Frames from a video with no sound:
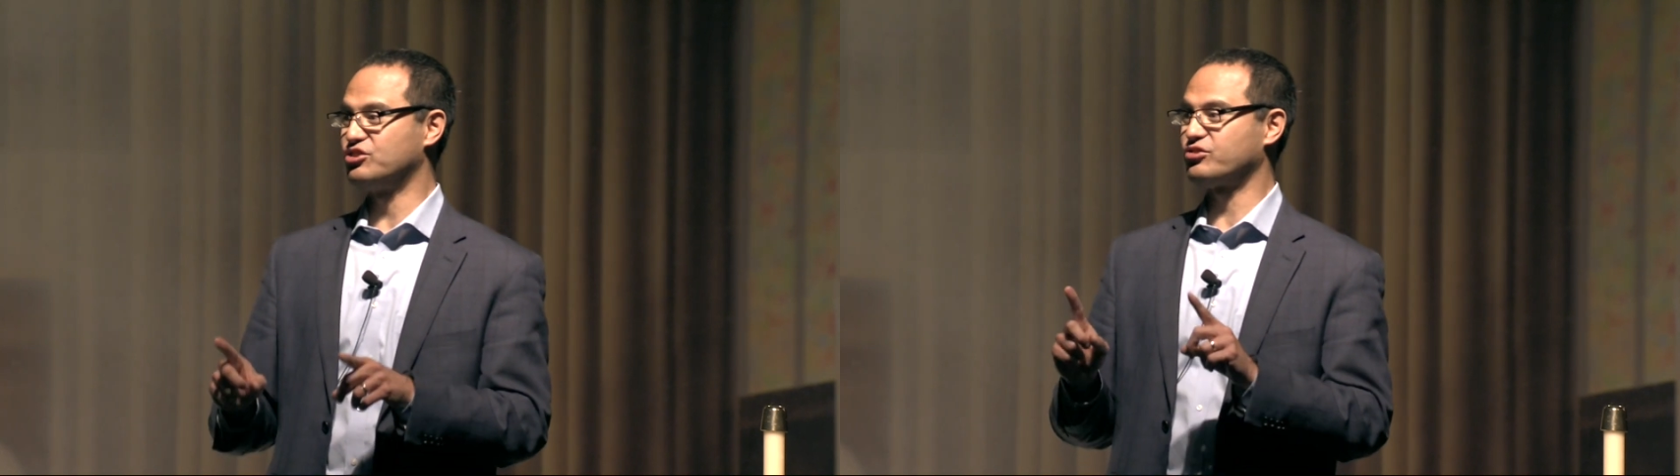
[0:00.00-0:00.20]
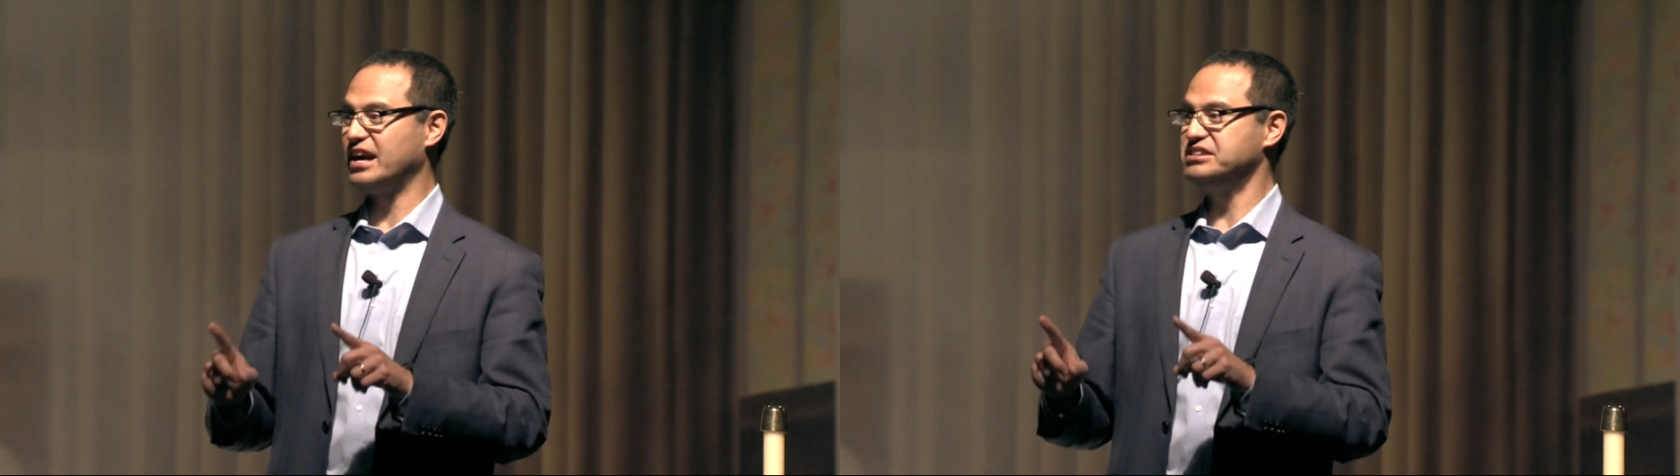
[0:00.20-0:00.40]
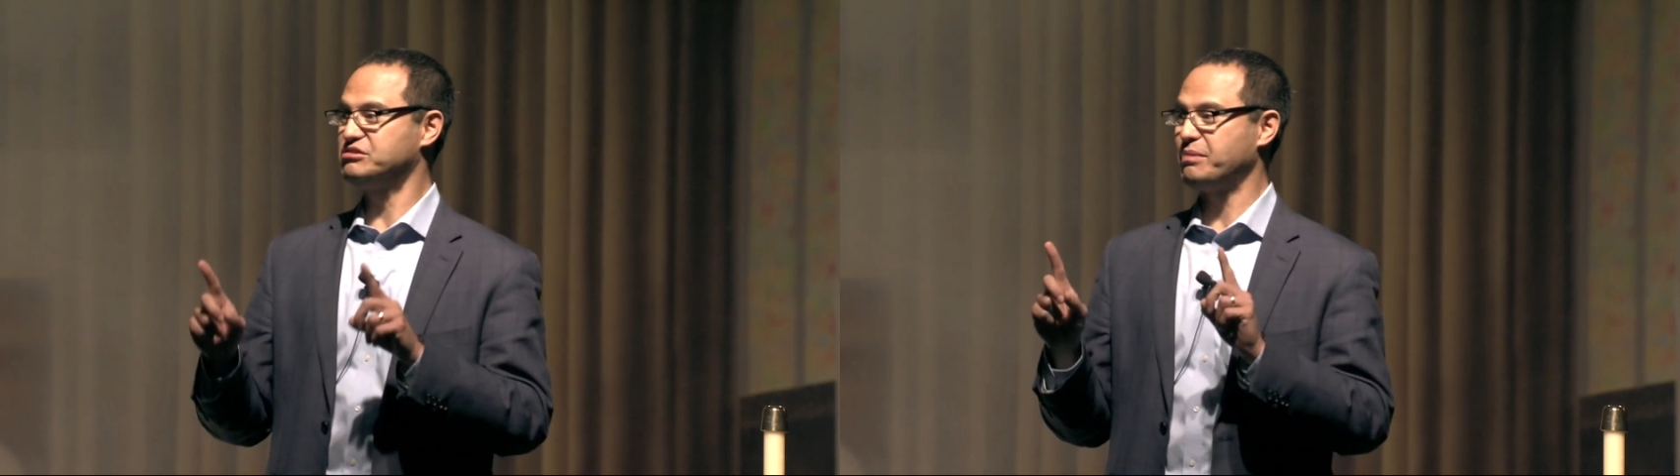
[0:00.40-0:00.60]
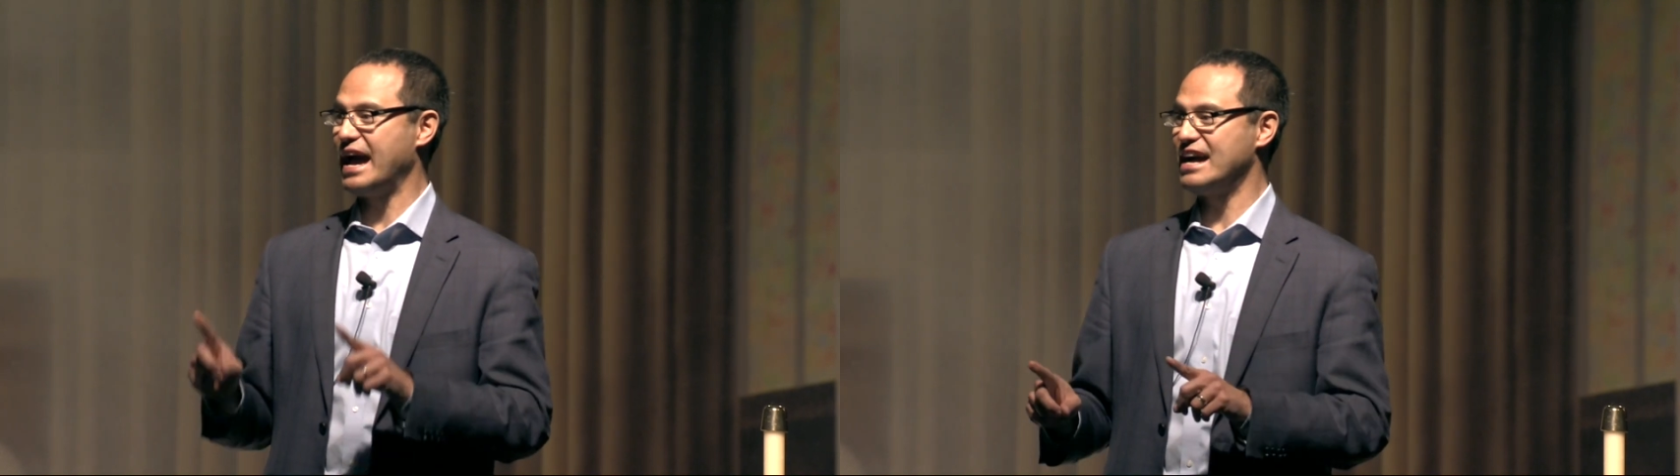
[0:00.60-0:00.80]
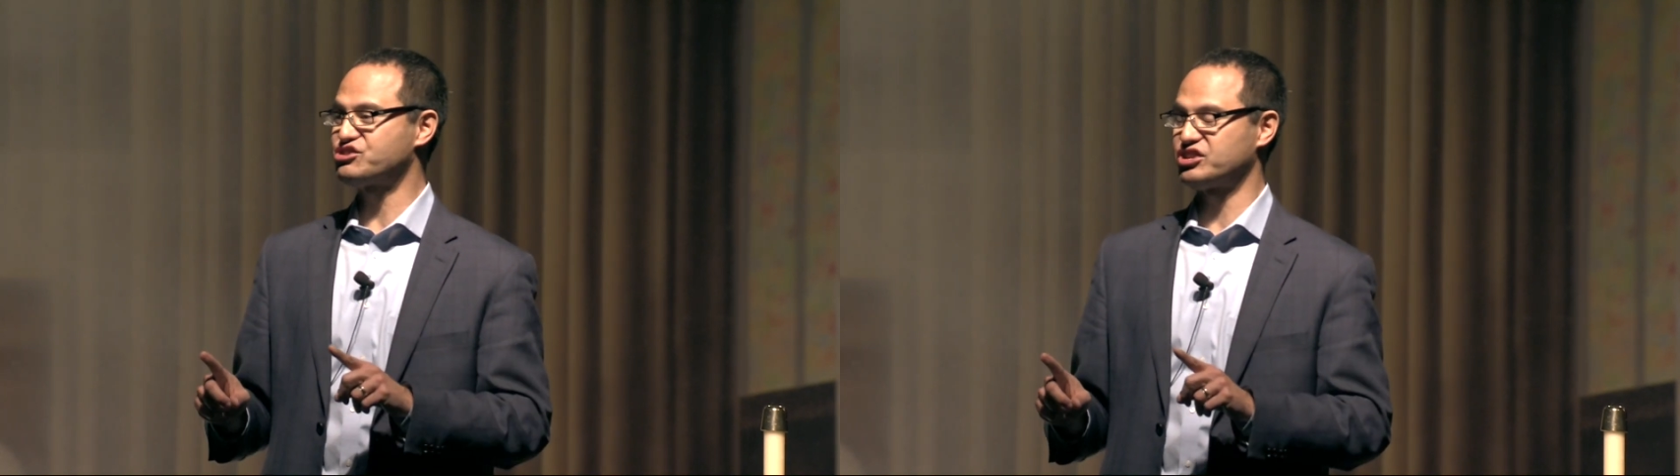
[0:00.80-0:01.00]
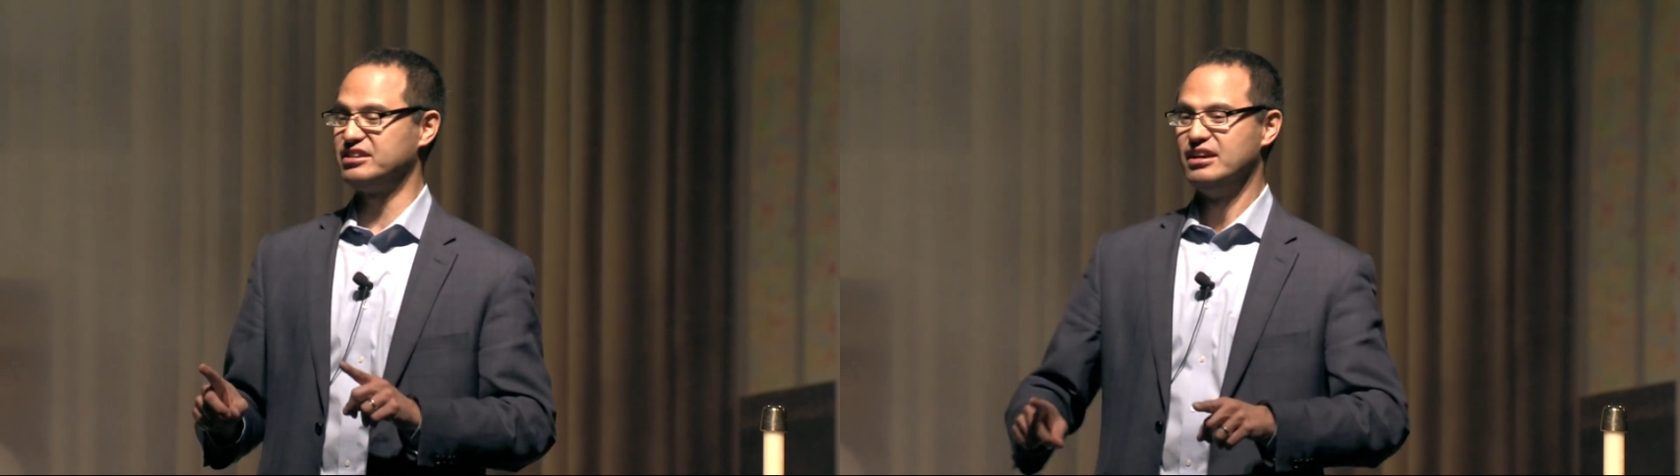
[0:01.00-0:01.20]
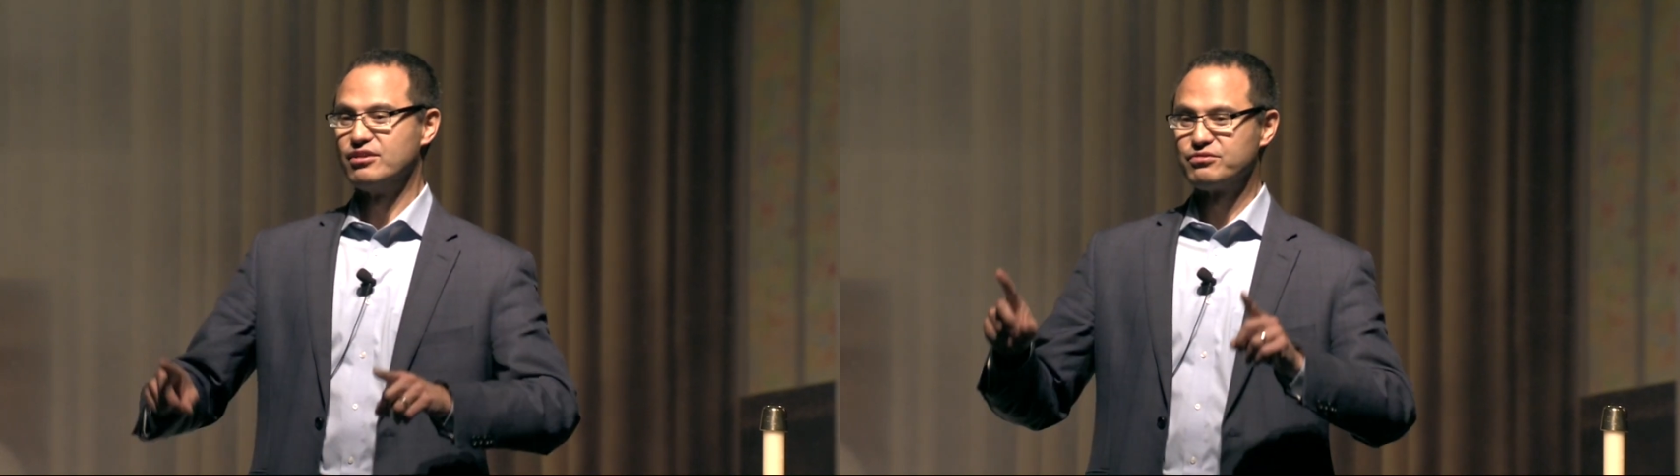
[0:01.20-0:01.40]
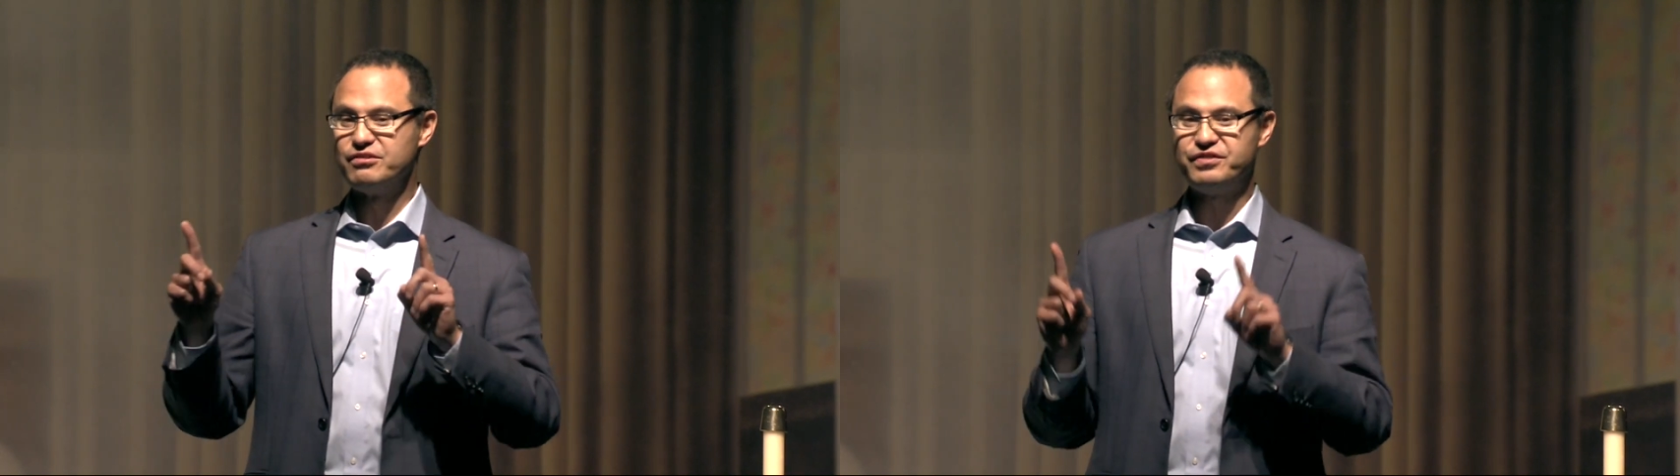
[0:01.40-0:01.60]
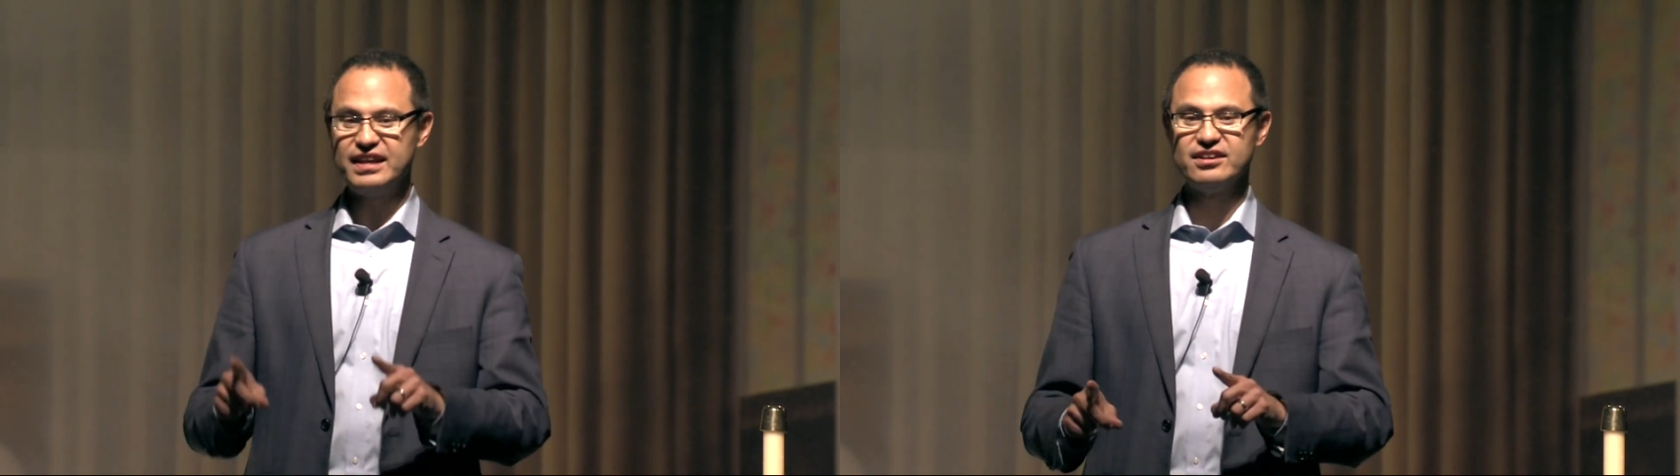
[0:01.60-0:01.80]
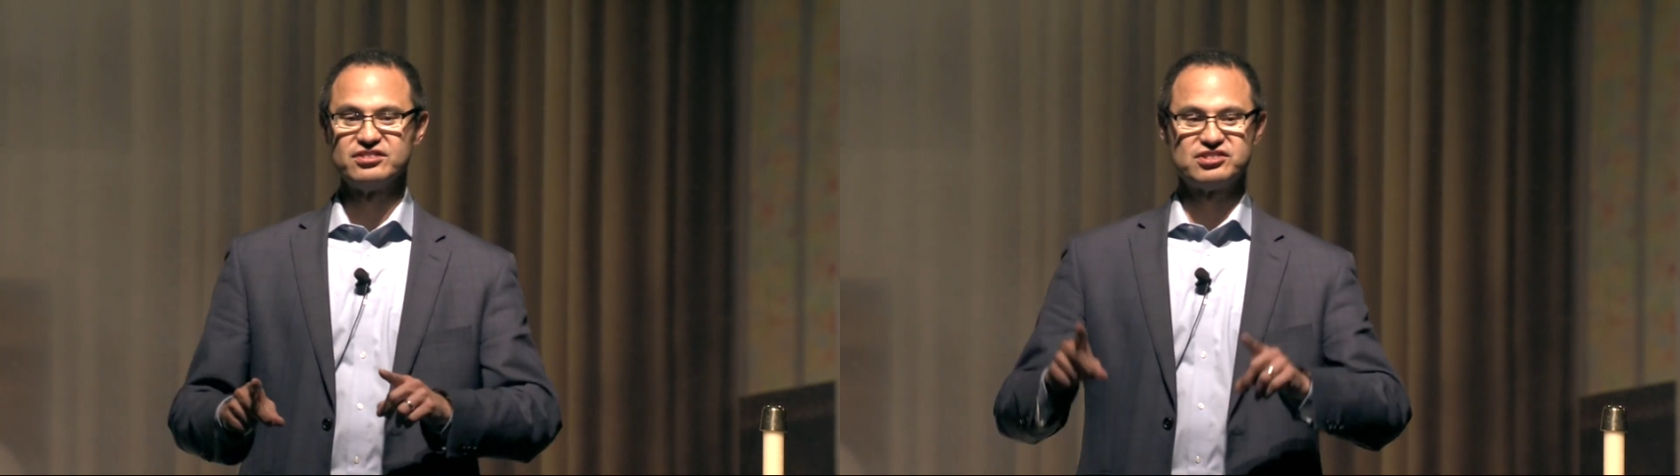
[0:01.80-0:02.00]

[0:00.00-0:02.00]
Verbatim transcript: Christ's passion reveals